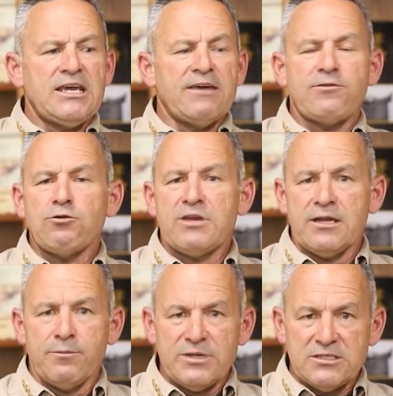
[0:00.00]
If you
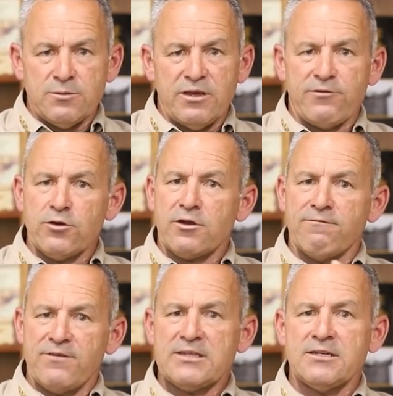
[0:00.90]
get if you're
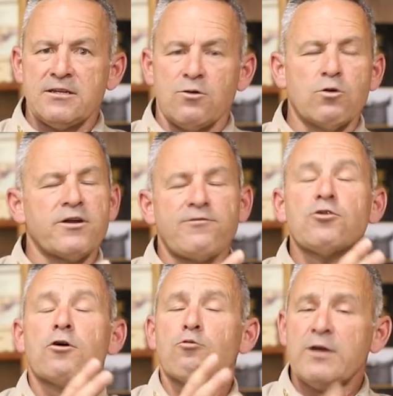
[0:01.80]
convicted or if
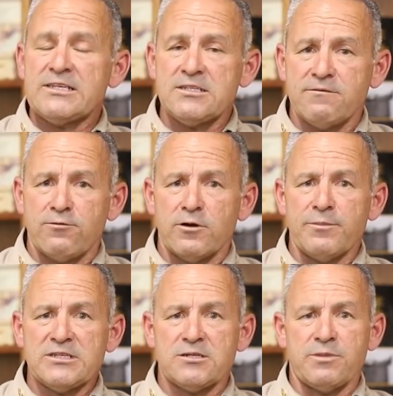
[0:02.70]
you're arrested for a
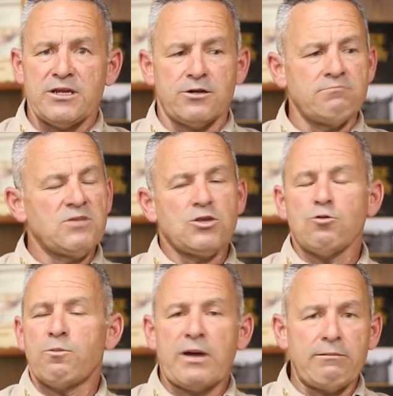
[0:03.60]
misdemeanor, you
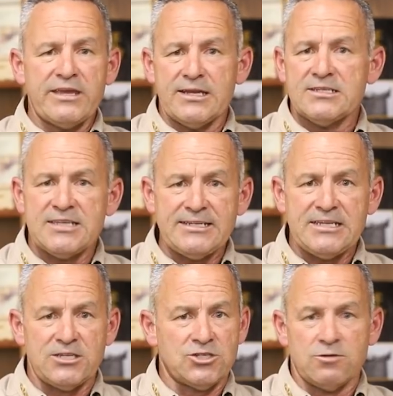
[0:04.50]
will probably get a
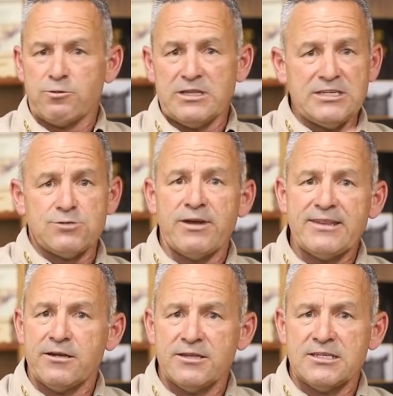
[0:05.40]
citation released
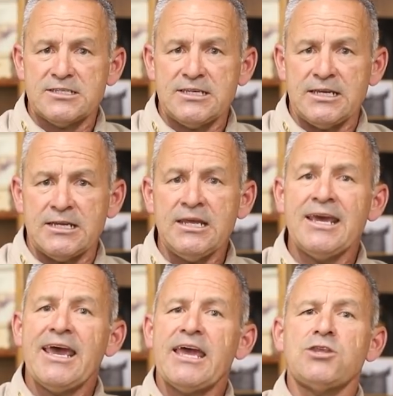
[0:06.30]
right there at the scene,
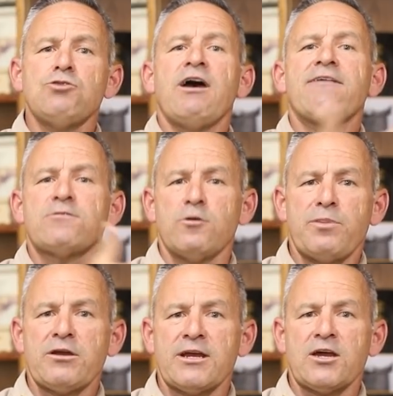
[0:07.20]
and you have to
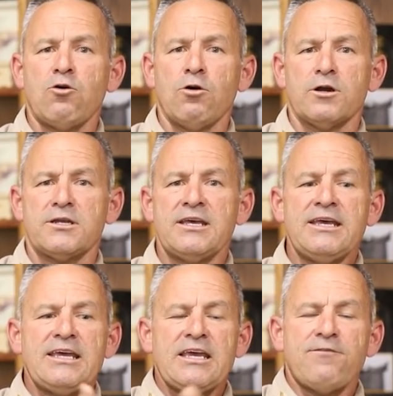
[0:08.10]
appear in court.
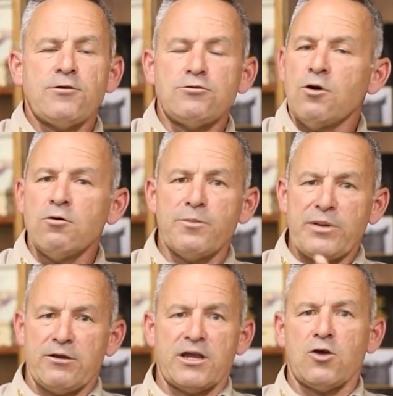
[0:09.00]
If you don't
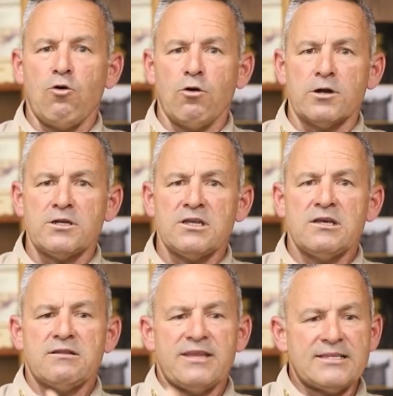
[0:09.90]
appear in court,
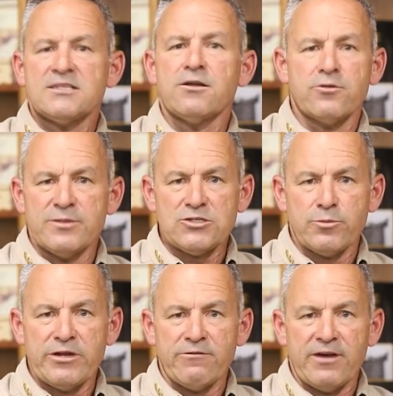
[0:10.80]
that's another
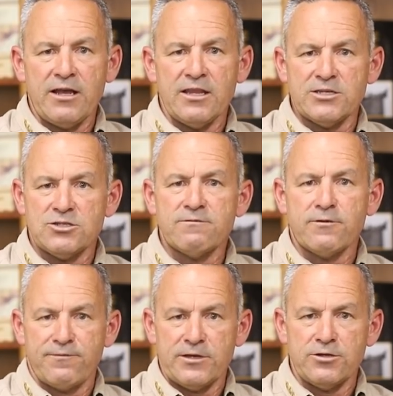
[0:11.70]
misdemeanor violation
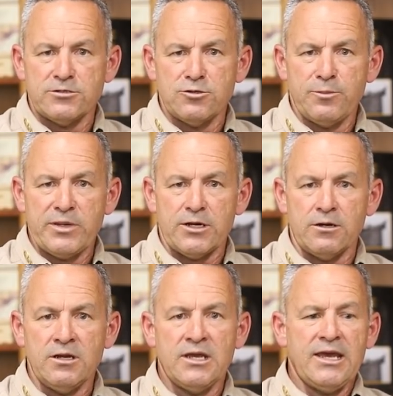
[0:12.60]
for failure to
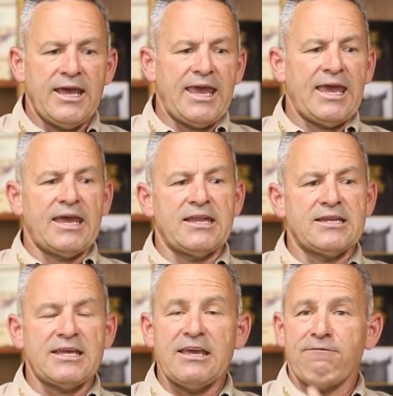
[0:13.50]
appear.
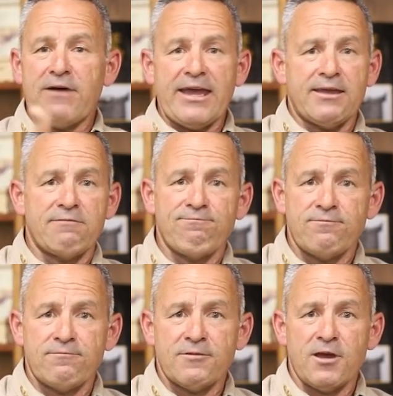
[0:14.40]
And if I
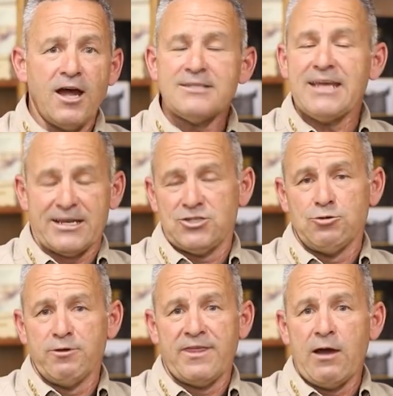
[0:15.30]
contact
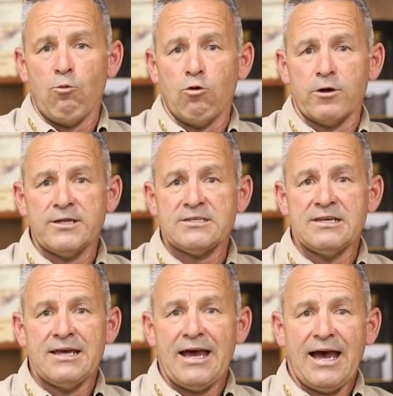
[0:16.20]
you with that warrant,
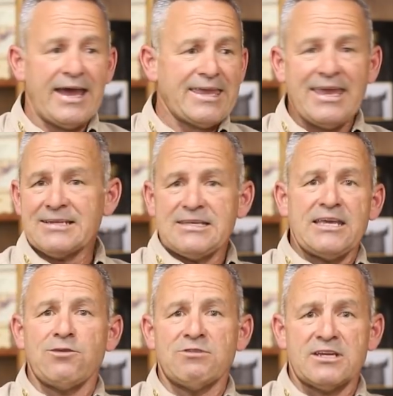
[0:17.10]
I can't
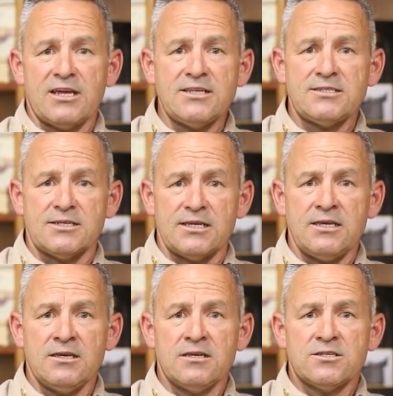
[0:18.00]
take you into custody.
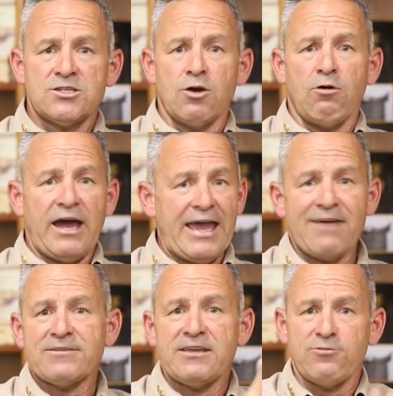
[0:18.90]
So I
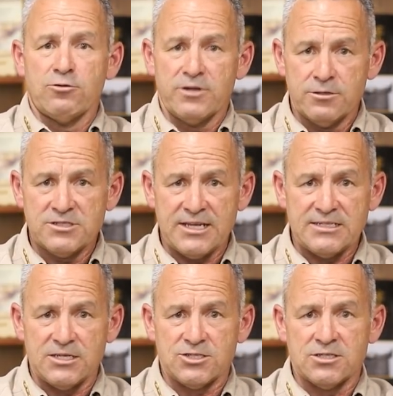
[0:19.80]
have to give you another
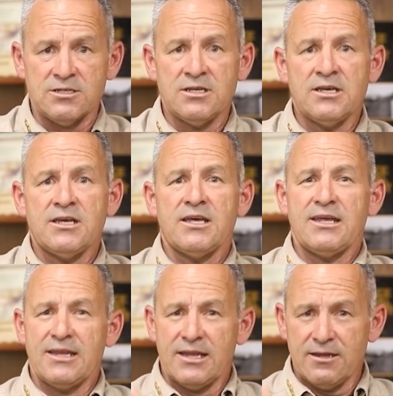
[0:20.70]
citation.
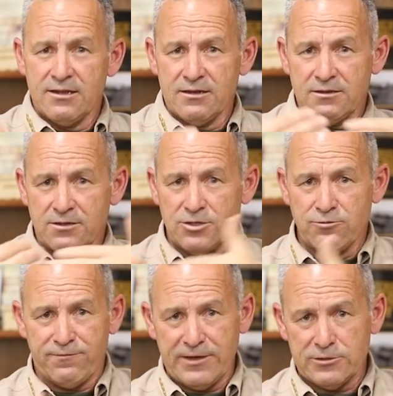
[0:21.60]

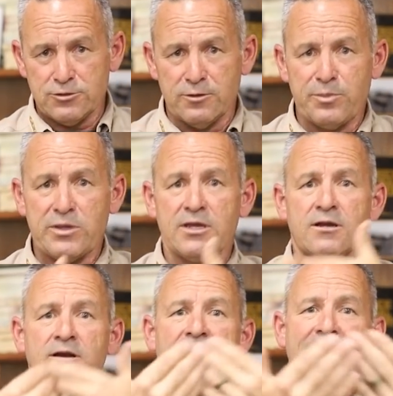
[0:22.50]
You failed to
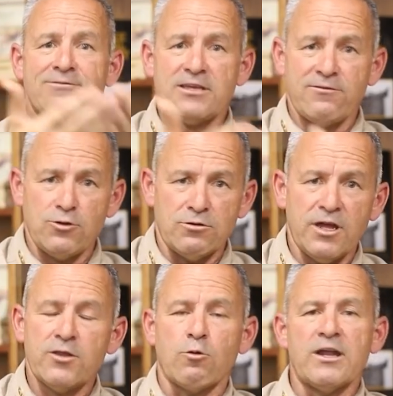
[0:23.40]
appear, I have to give you
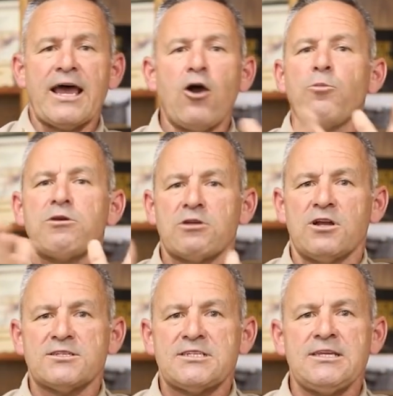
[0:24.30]
another one. I hope you can
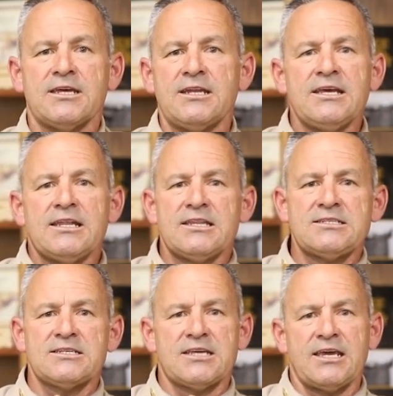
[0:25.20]
all see that
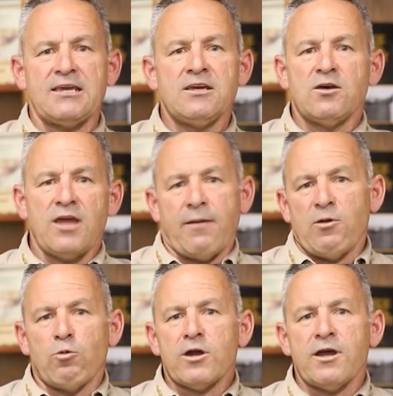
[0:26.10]
this is
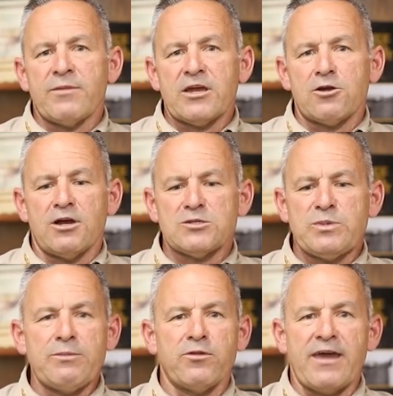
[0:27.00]
we're coming across
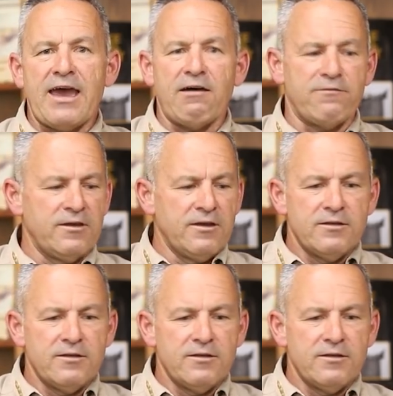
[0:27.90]
people that have